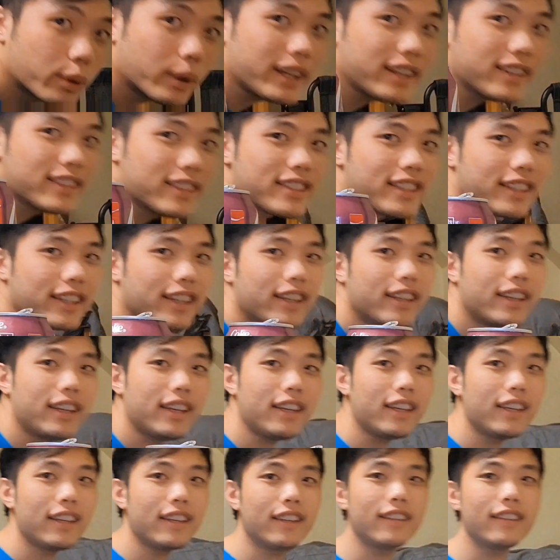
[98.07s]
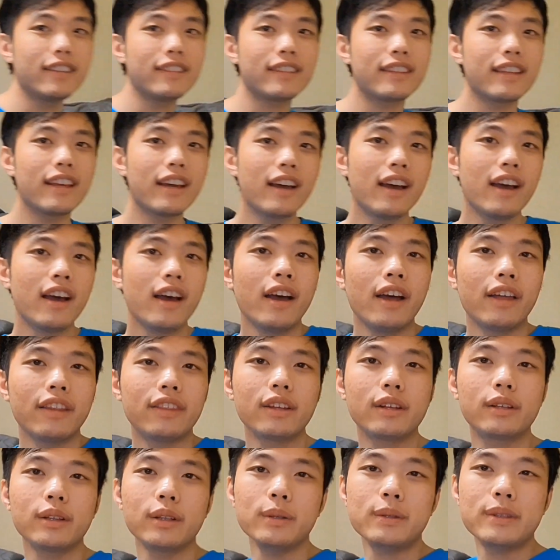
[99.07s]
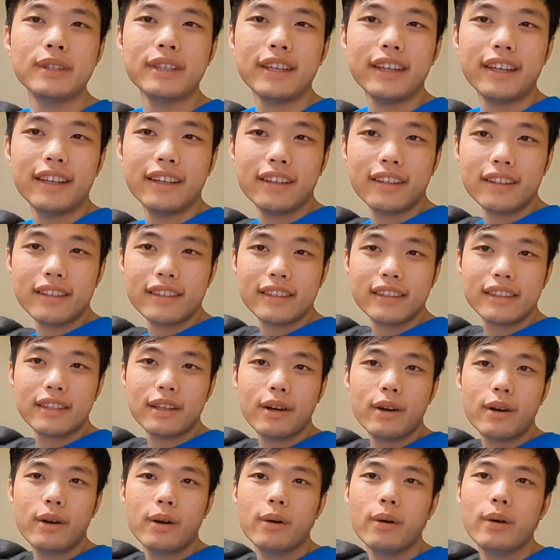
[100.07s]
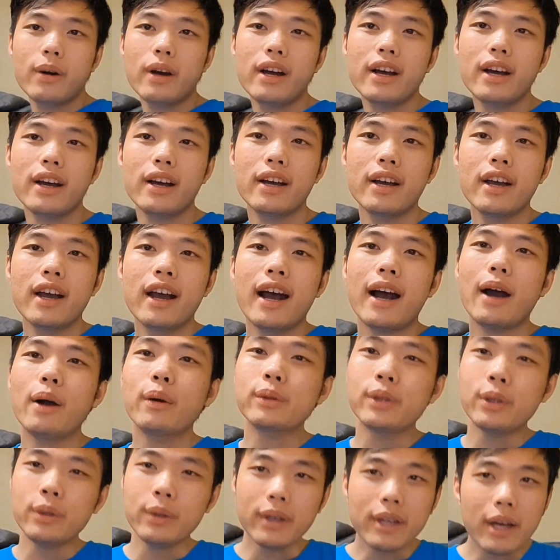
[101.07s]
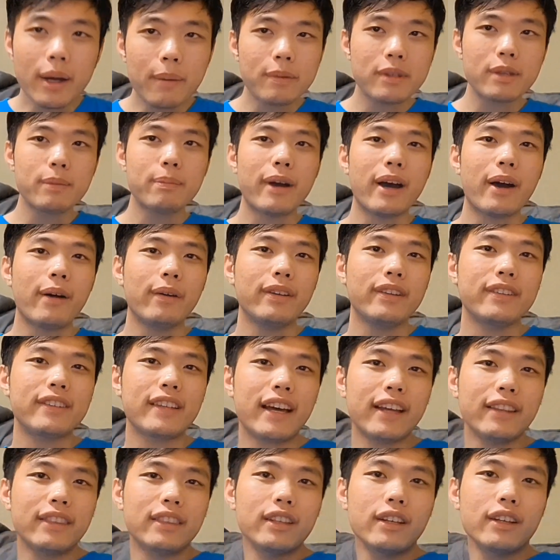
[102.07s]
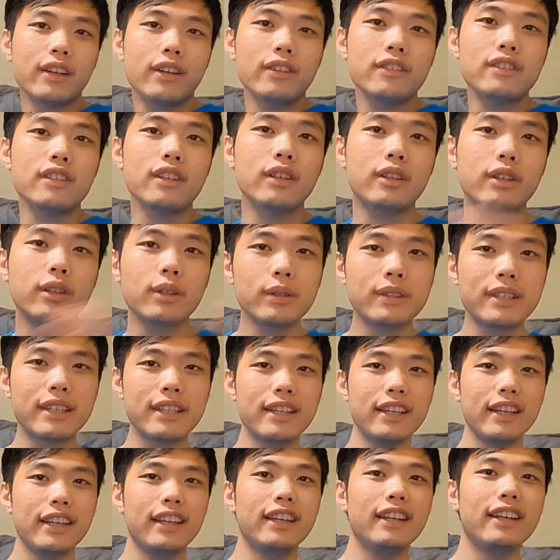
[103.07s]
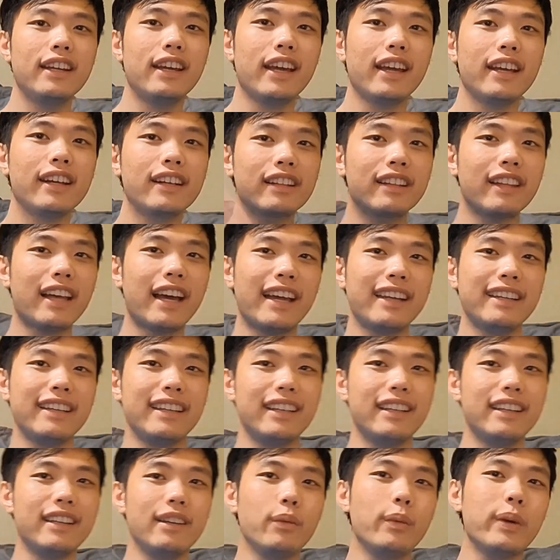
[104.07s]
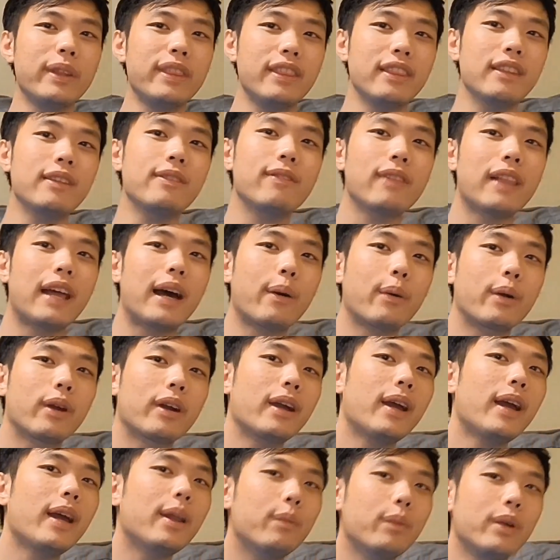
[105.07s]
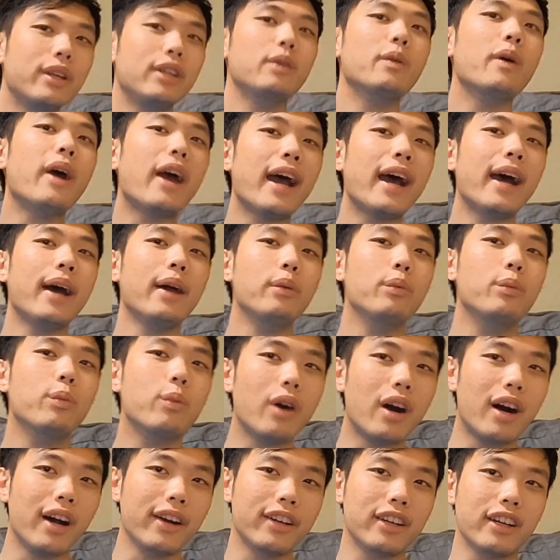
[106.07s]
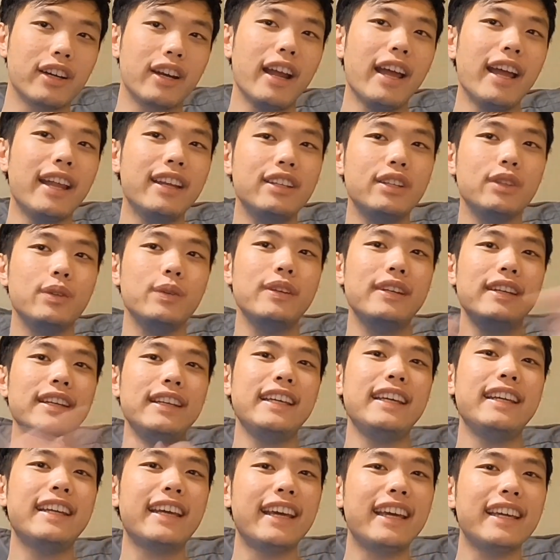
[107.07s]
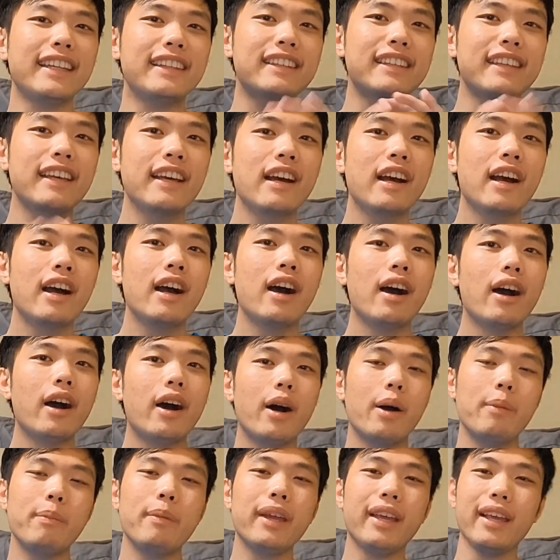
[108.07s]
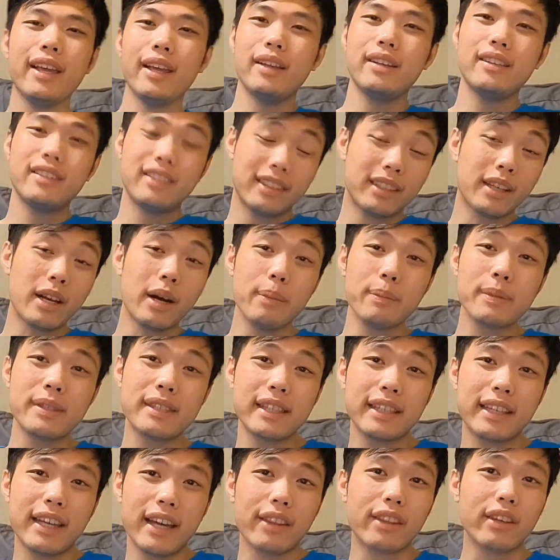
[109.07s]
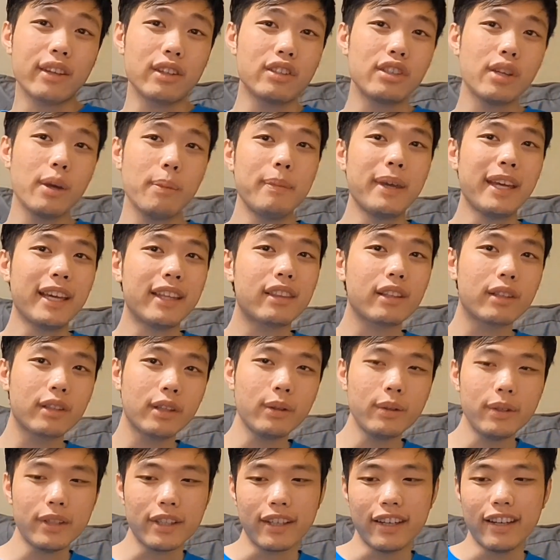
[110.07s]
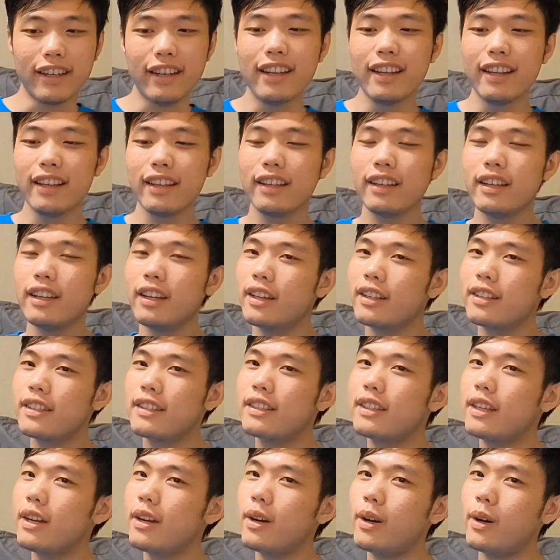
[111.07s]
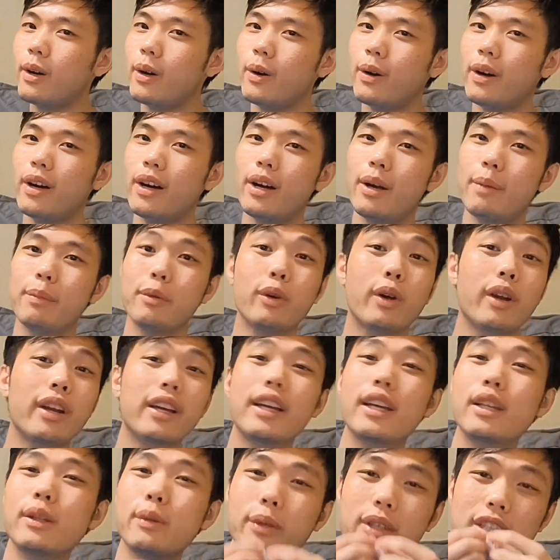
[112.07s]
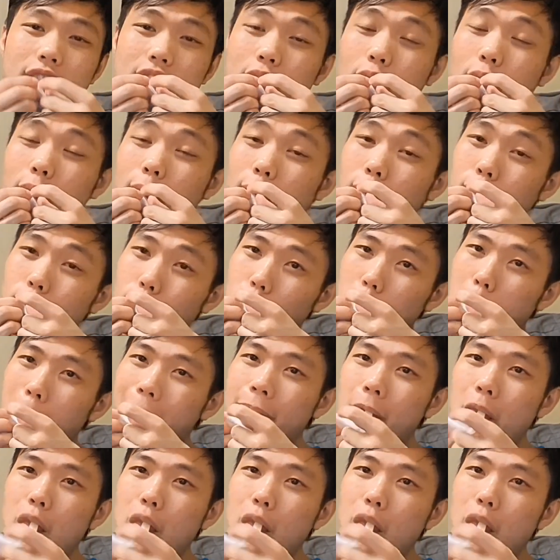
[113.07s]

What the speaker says: equation is the gluten. So how gluten comes about is that there's glutenin and gliadin within the flour, and when you add water and you knead it, it comes together to make the gluten. So you want to guess what it does?